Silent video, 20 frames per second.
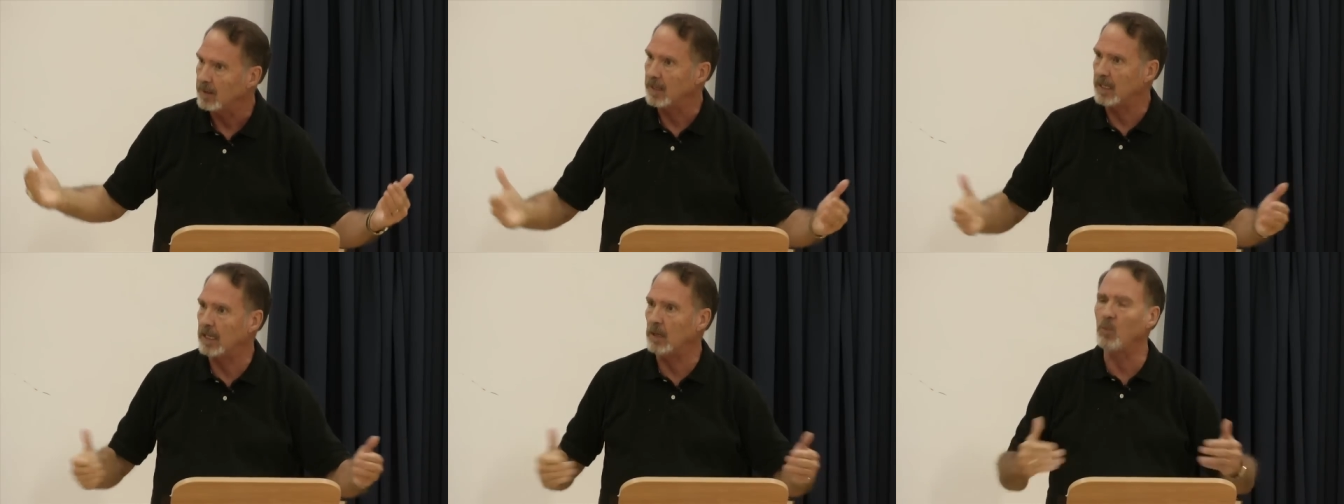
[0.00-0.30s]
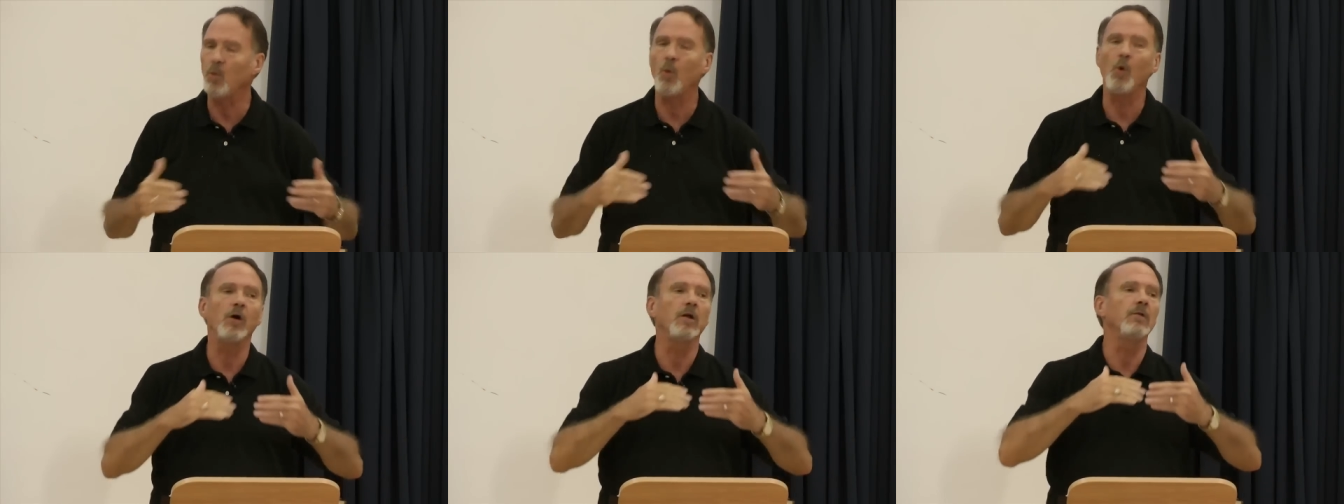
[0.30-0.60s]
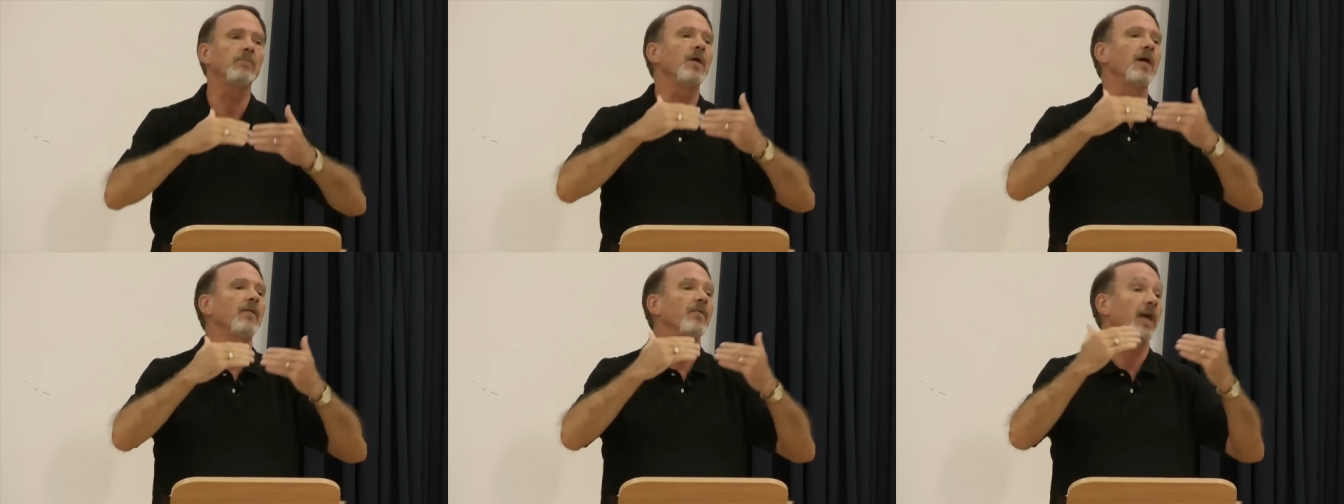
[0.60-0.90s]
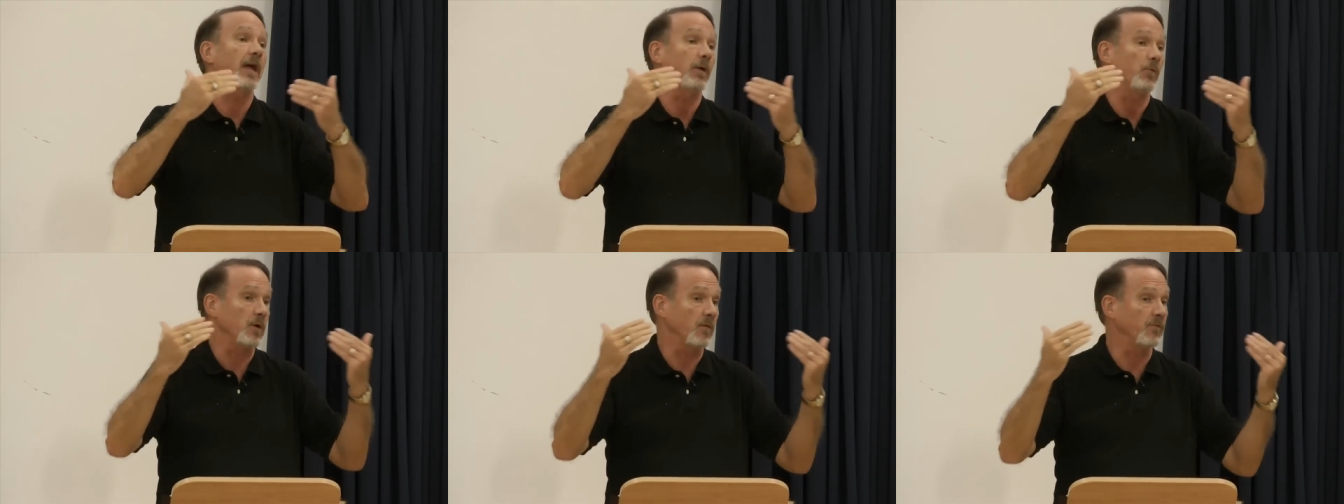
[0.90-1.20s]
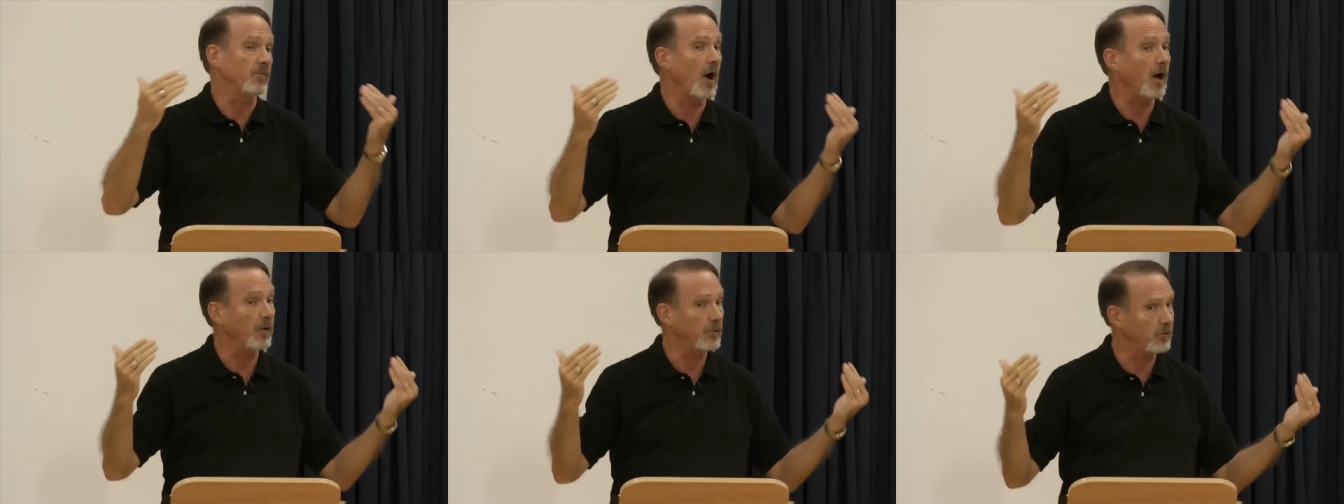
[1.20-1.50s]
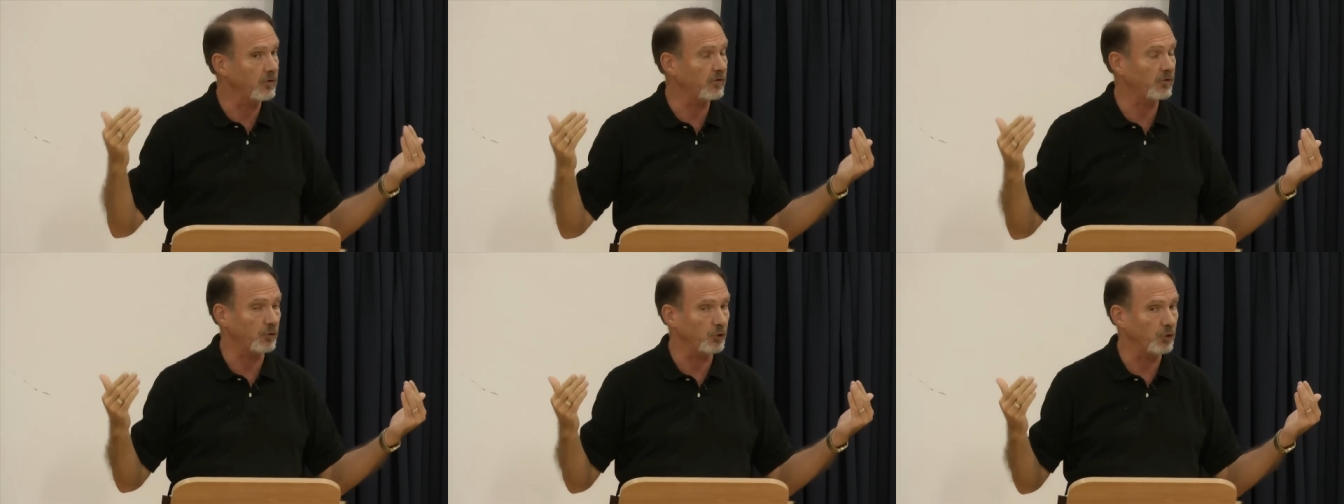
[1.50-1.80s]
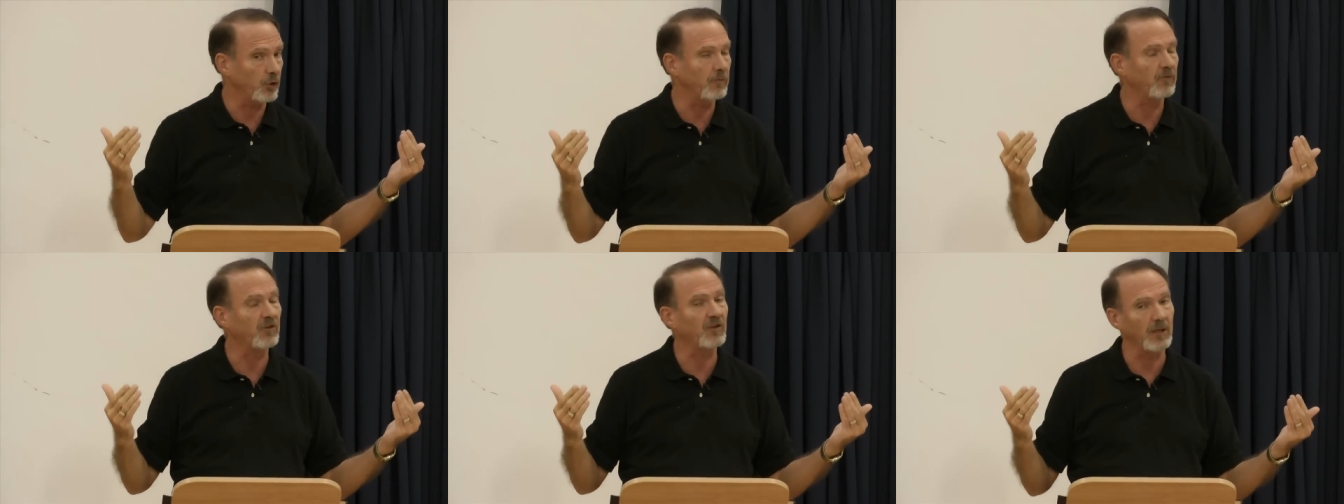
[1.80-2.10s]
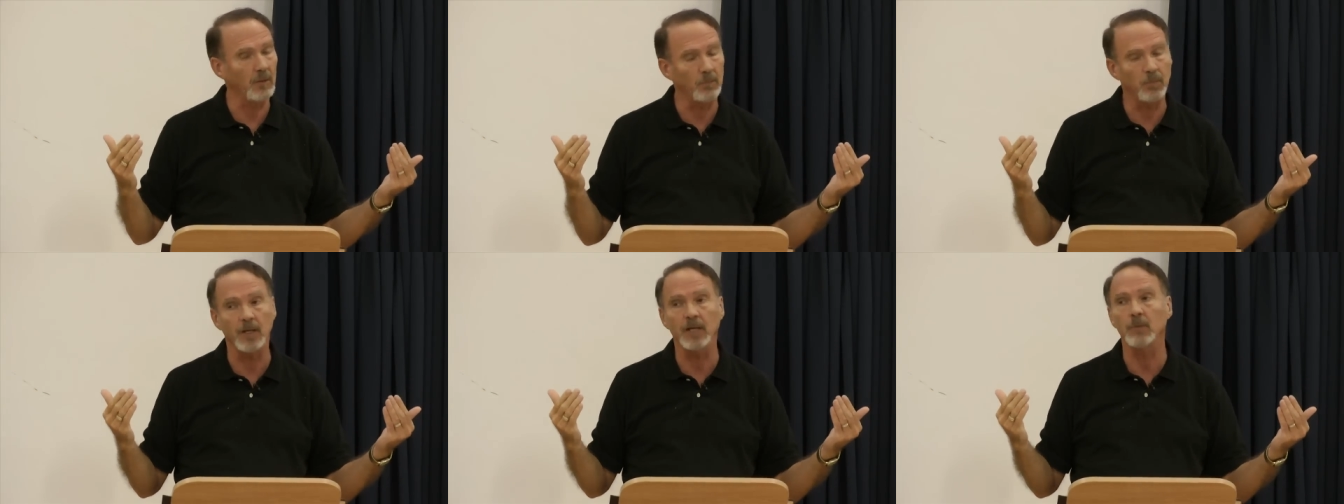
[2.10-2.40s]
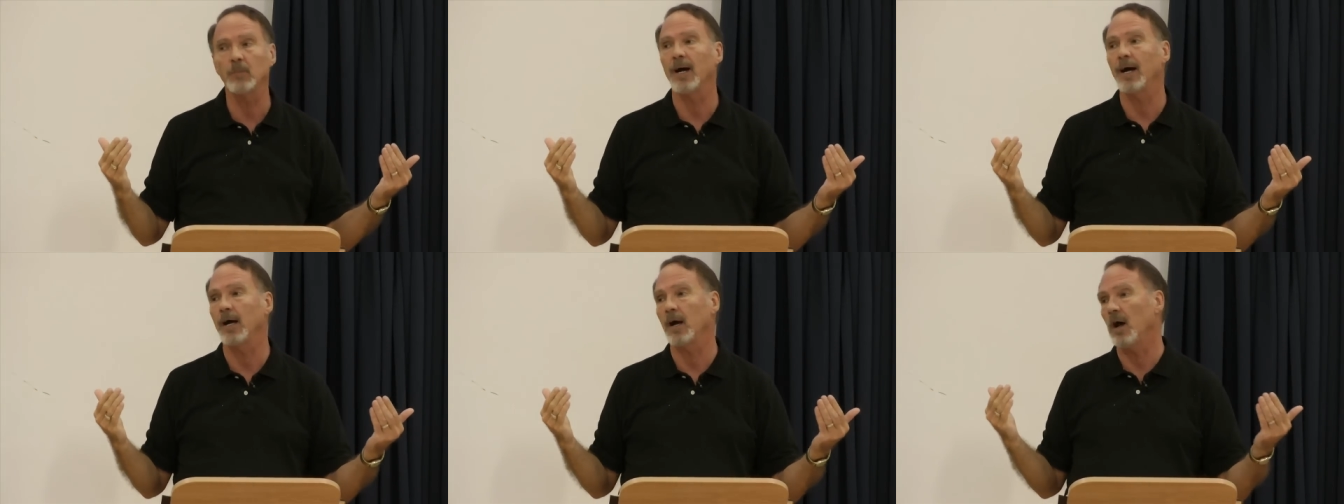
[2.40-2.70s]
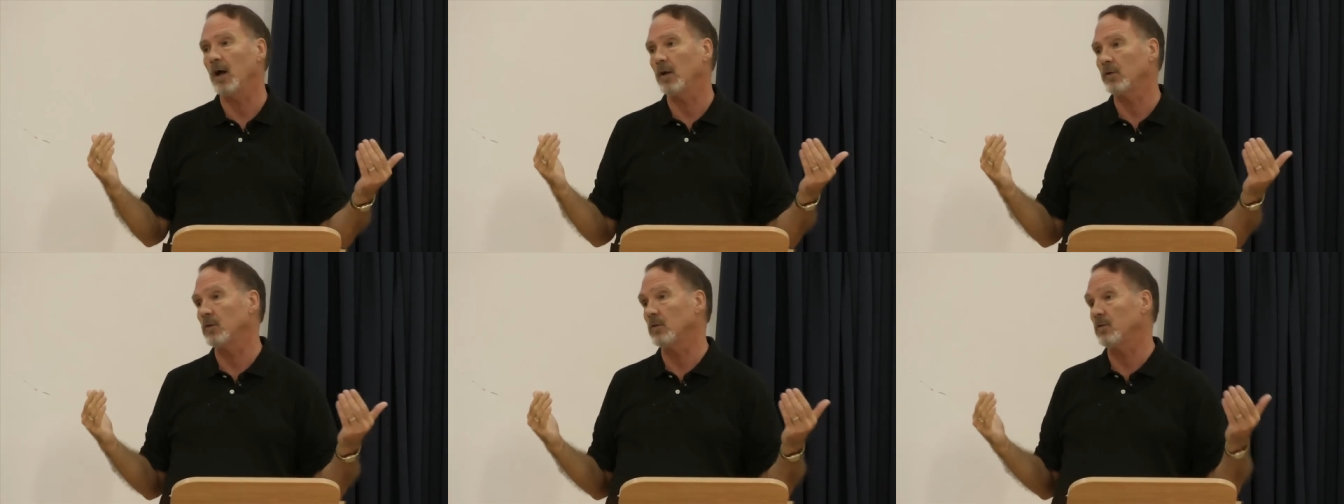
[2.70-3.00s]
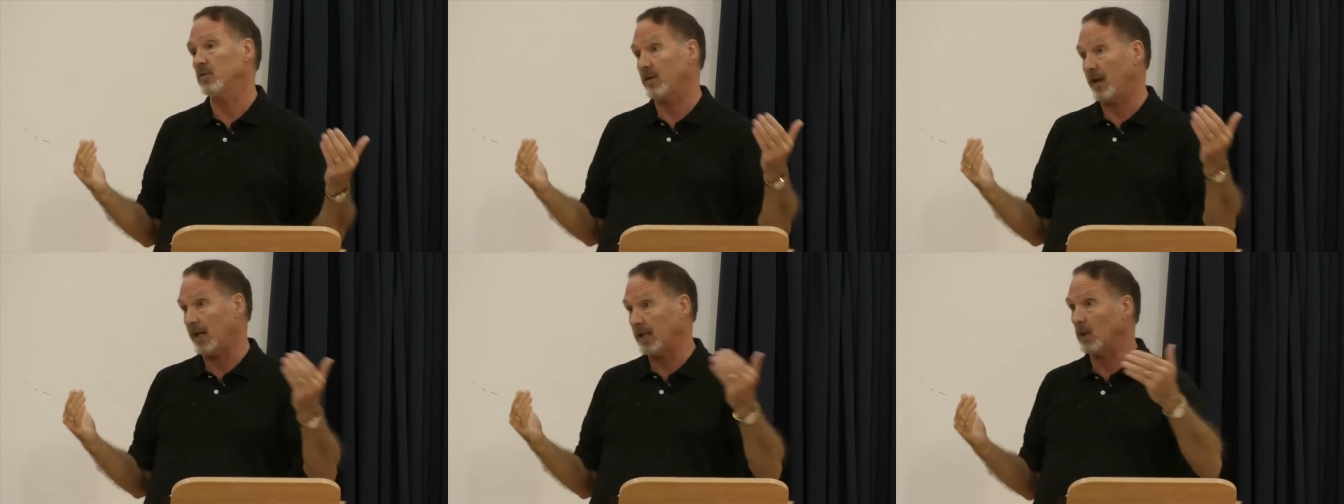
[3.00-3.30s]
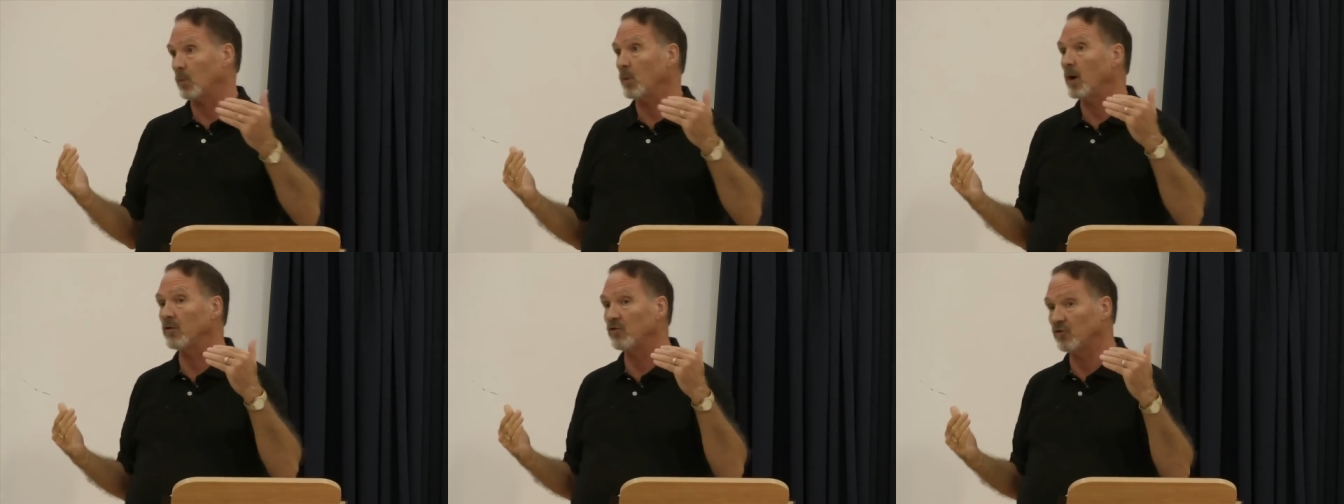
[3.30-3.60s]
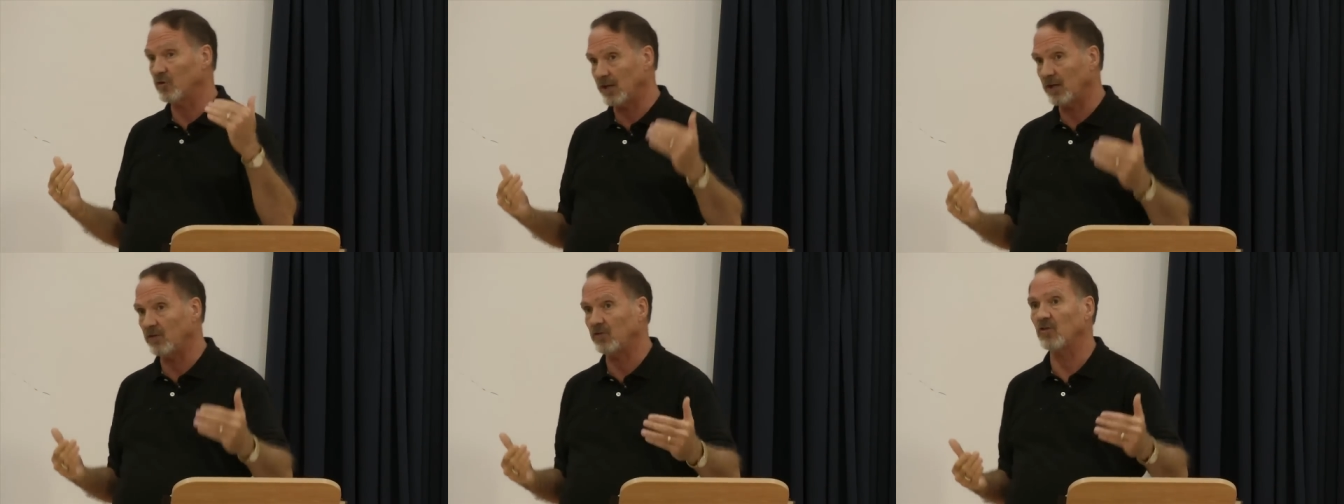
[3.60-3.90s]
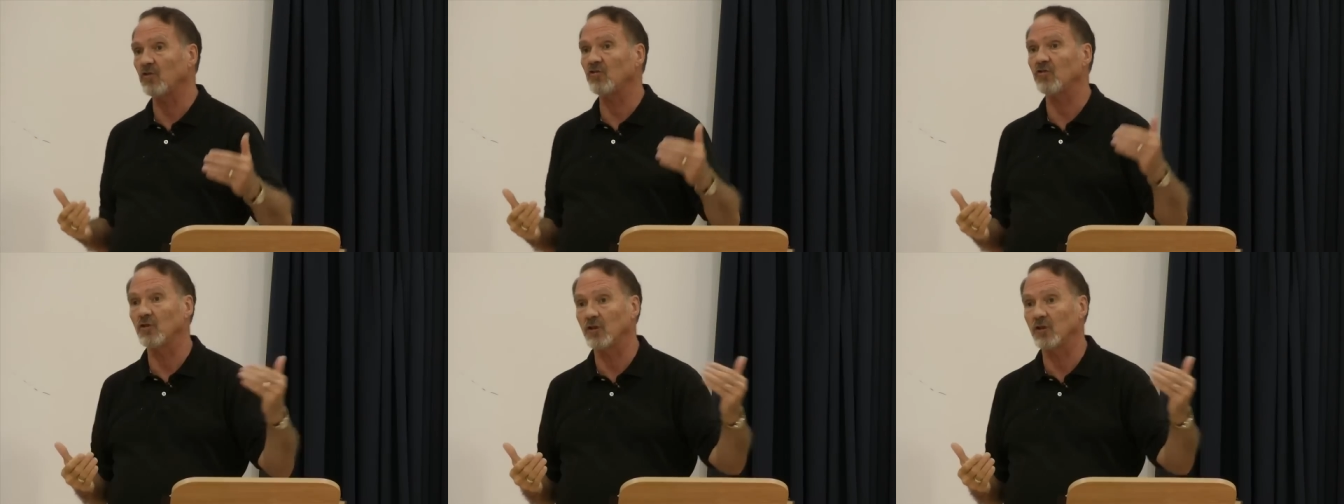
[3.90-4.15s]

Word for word: They would have understood simply by understanding what Jesus